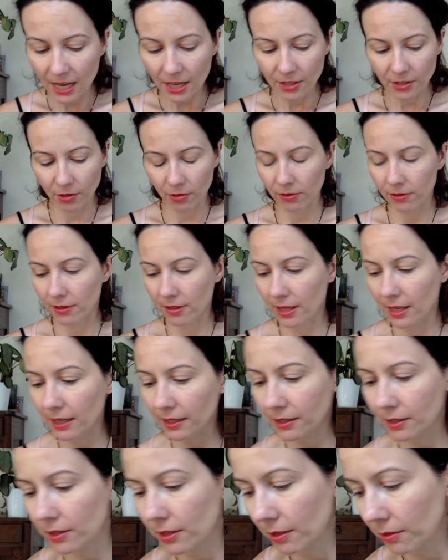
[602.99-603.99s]
So
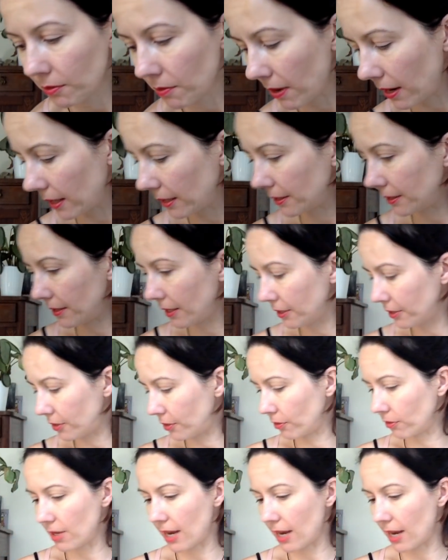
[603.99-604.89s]
these two